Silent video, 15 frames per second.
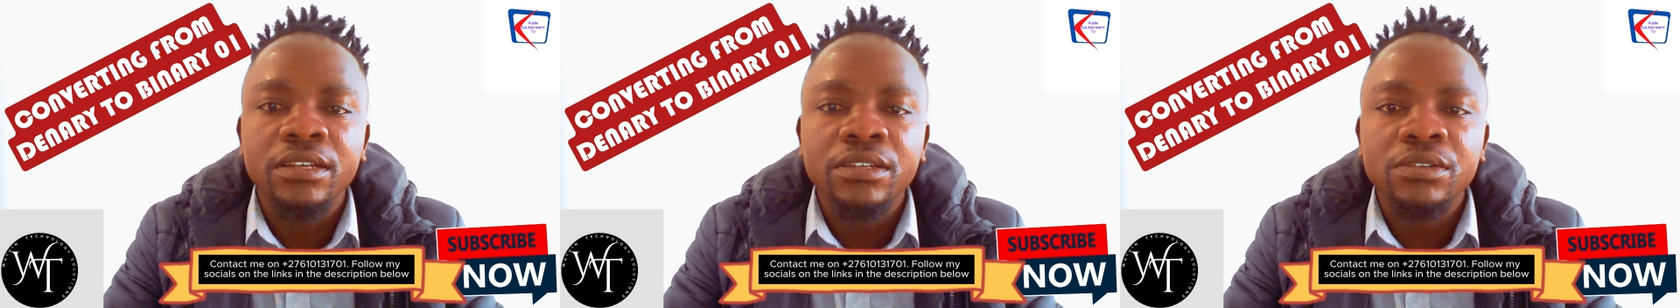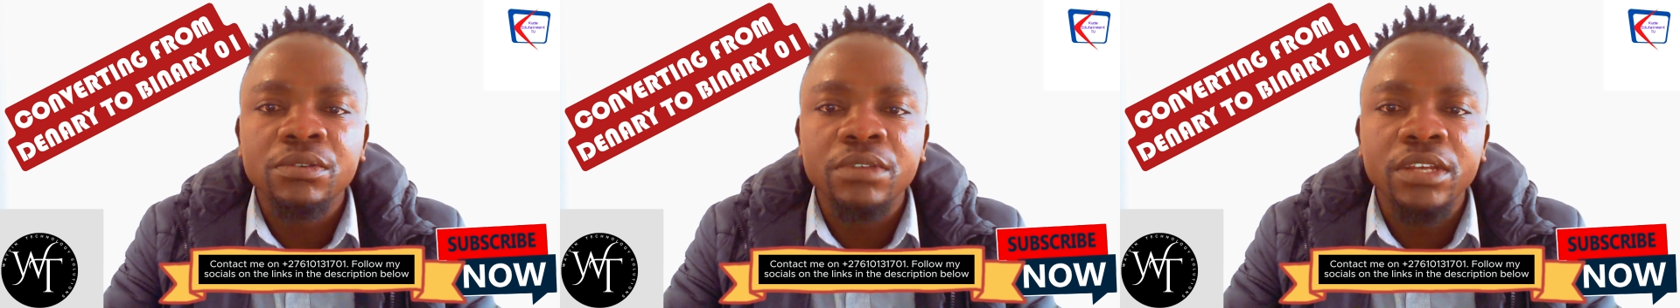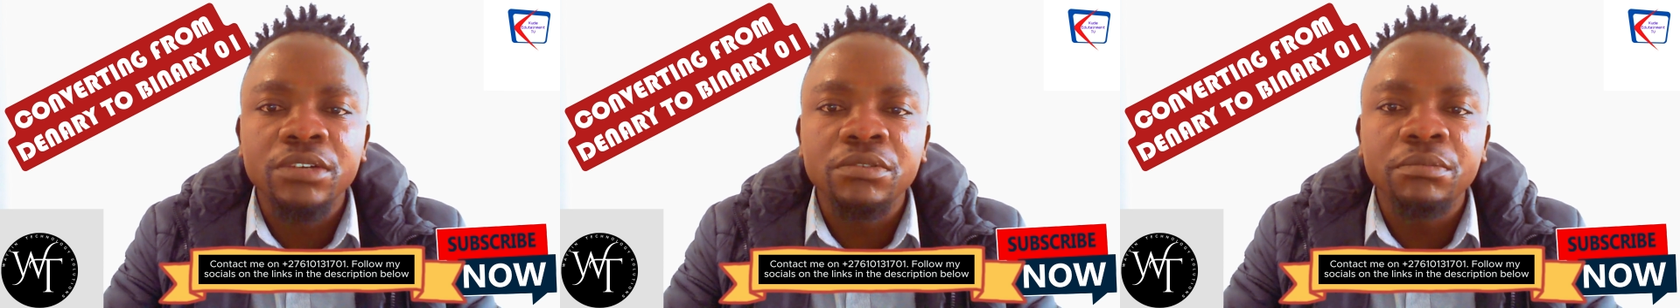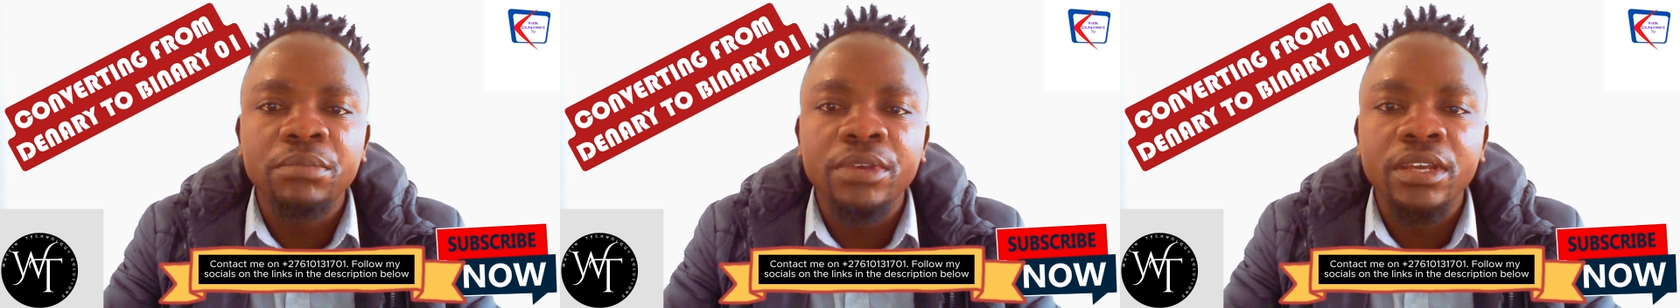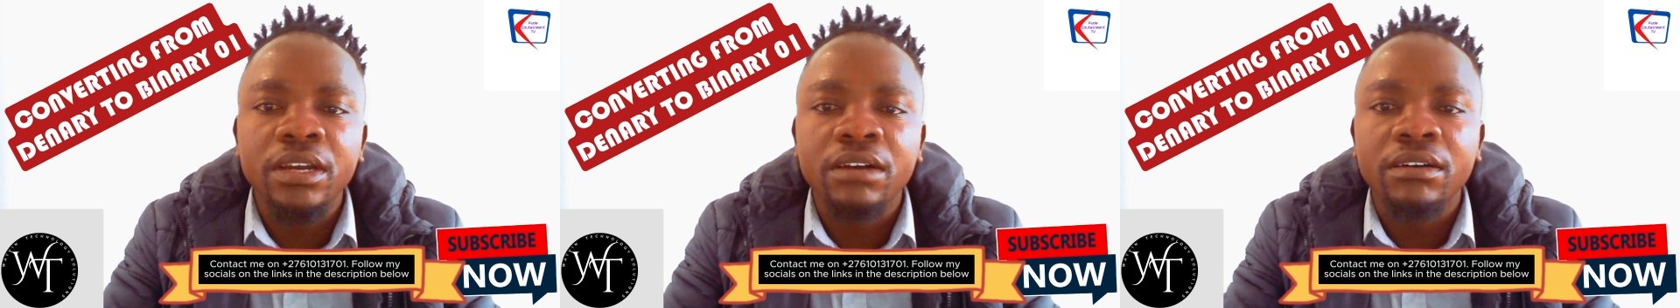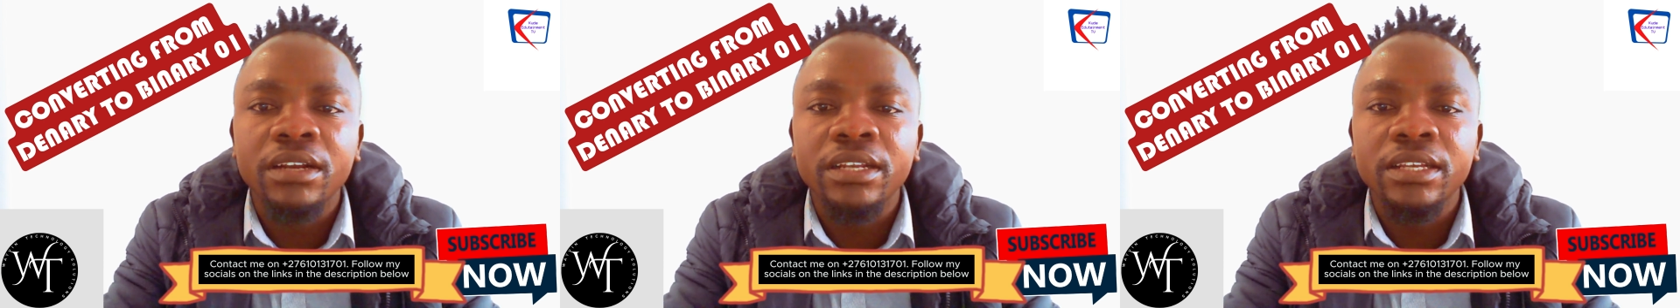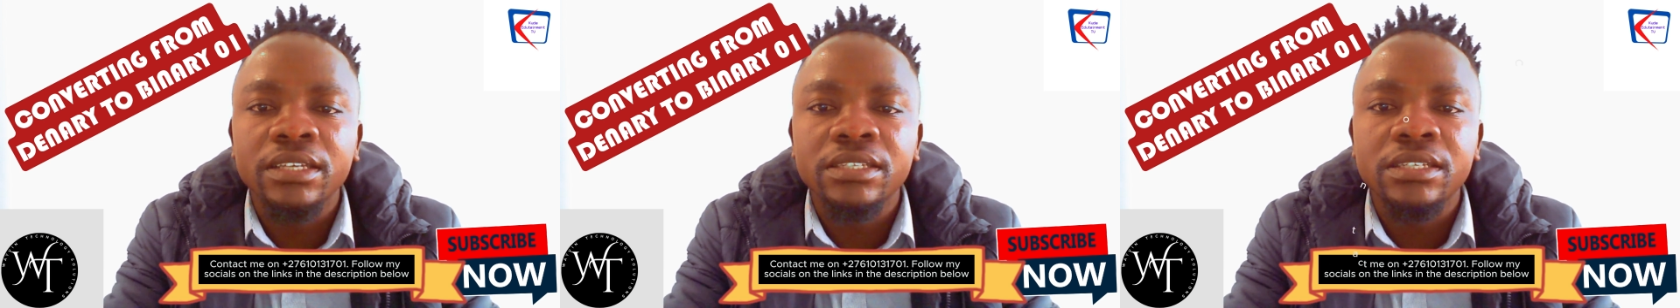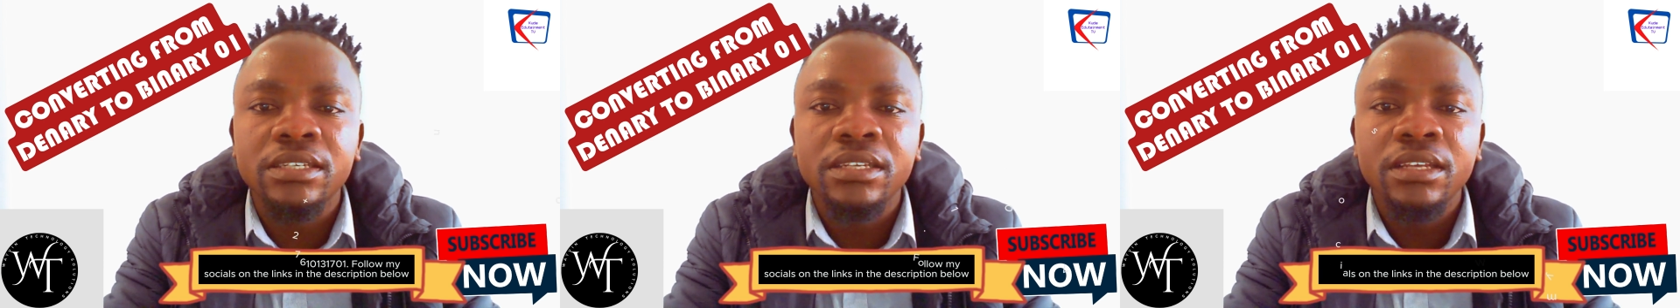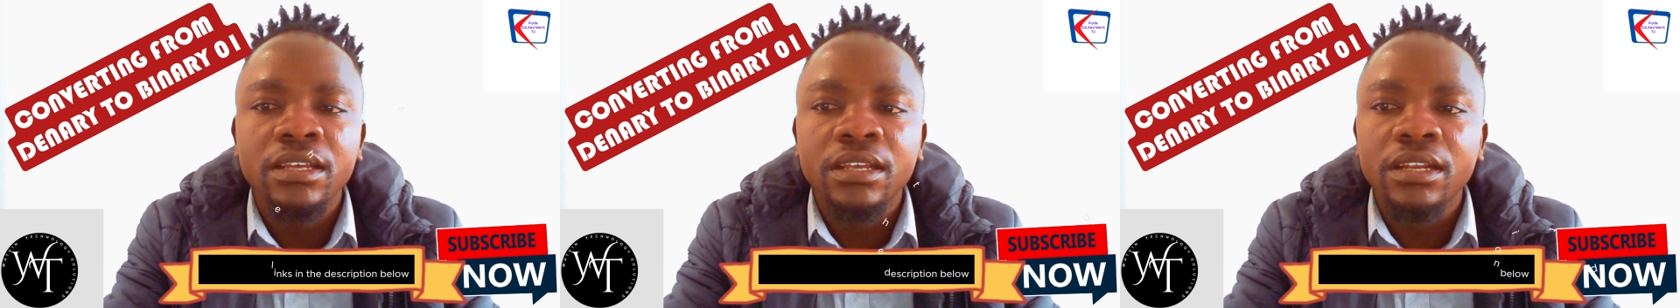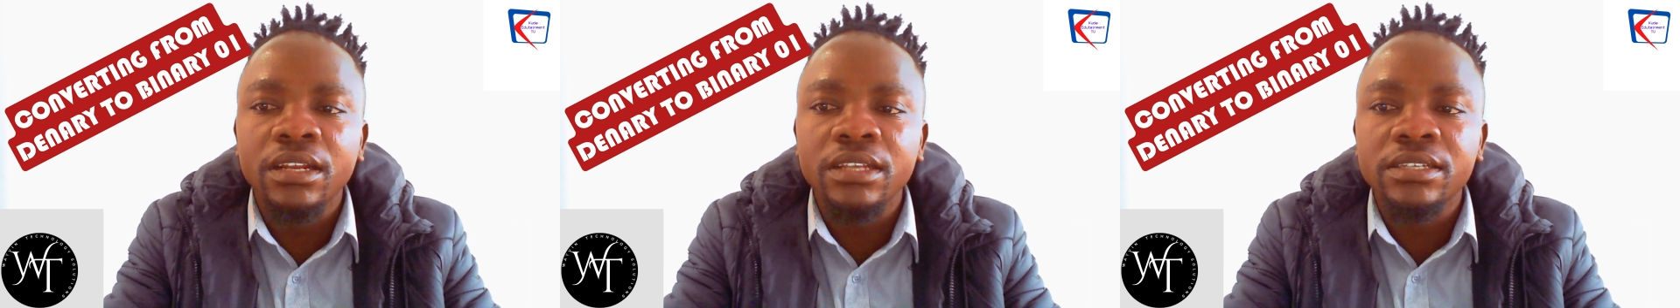So that will be our next
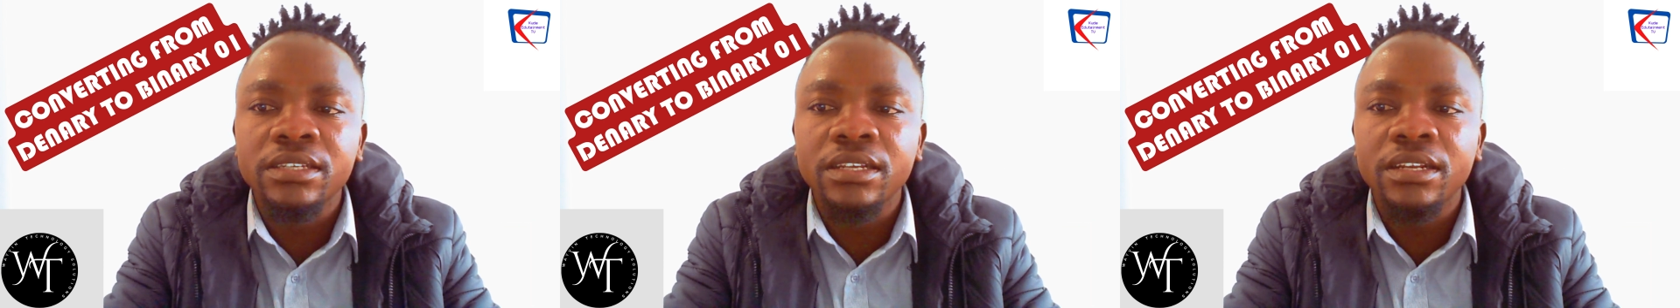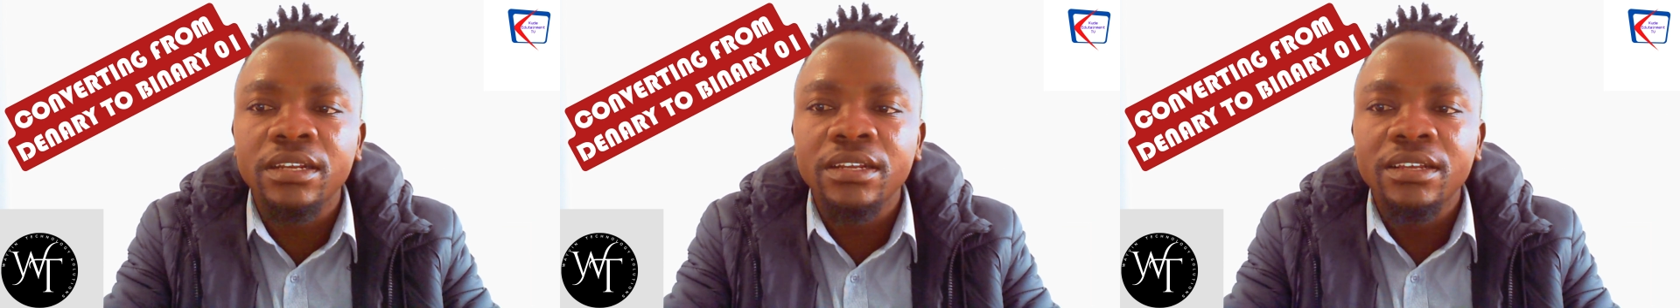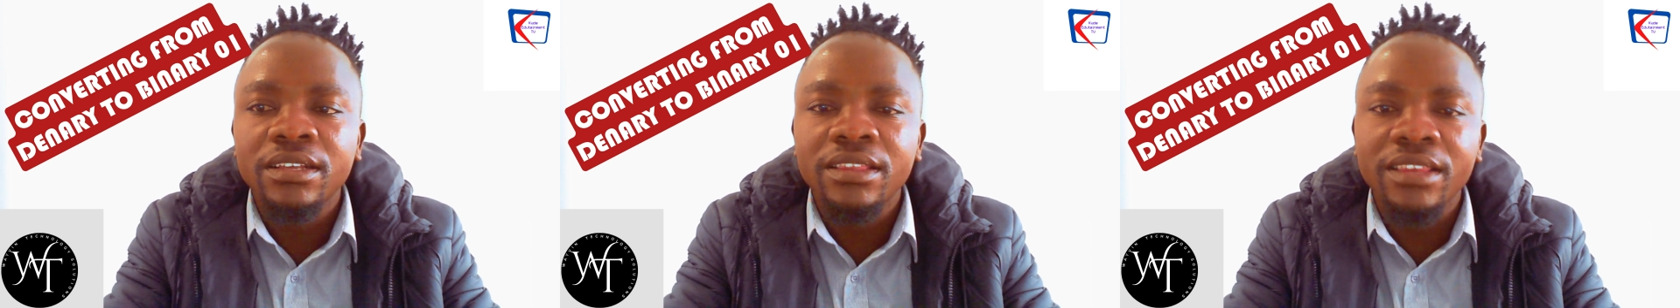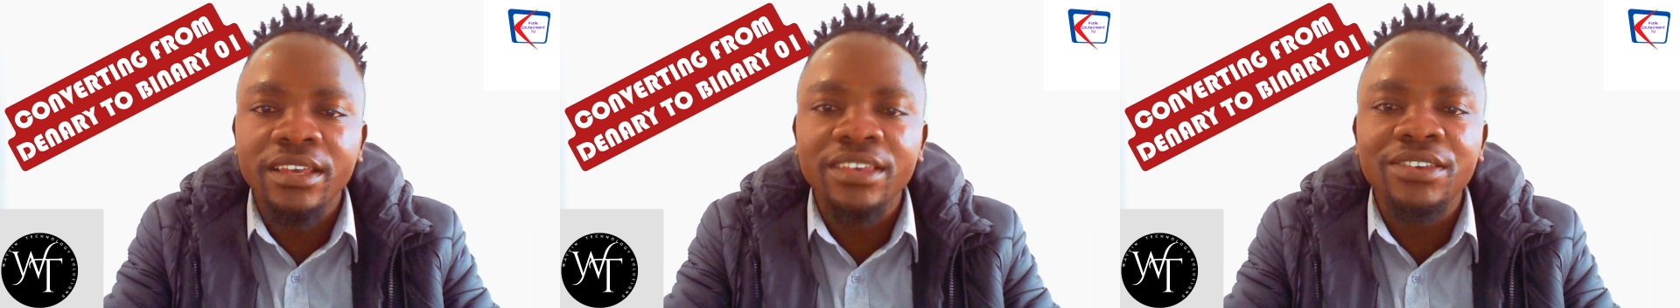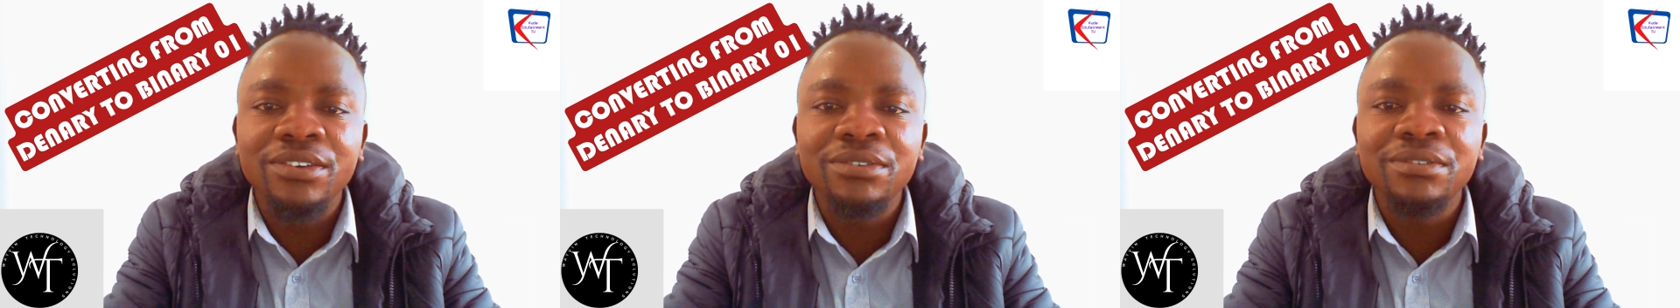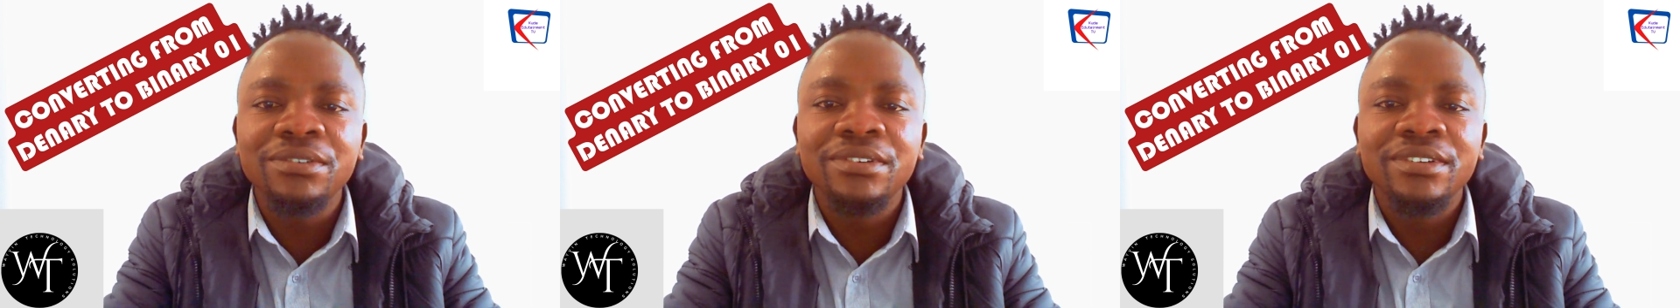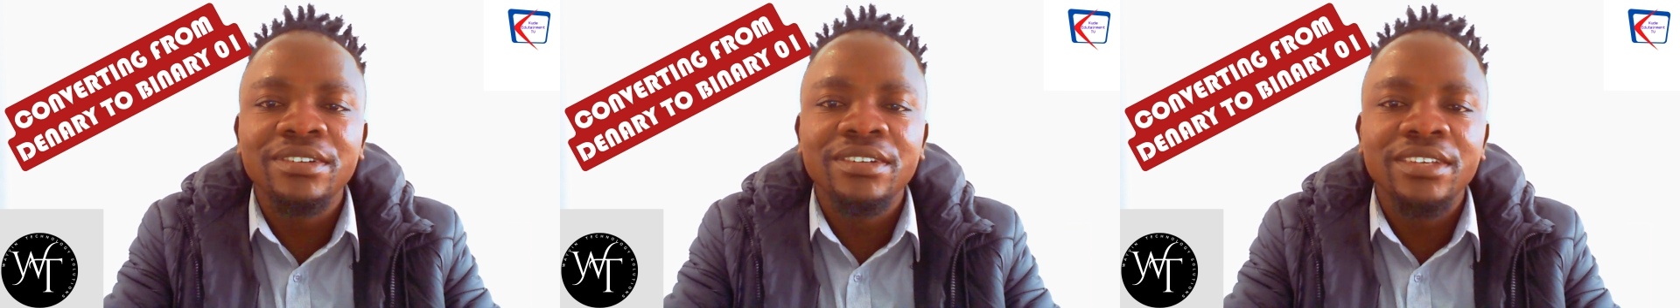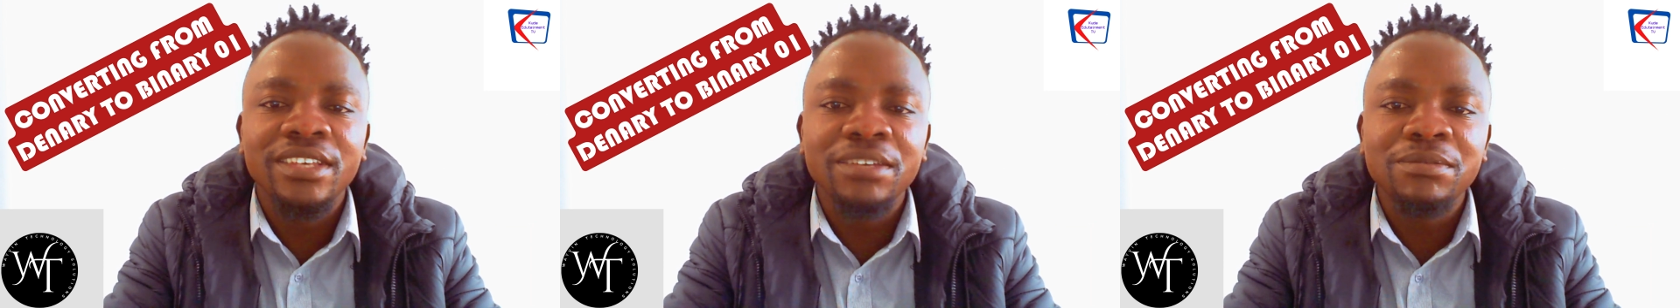lesson. Thank you. Keep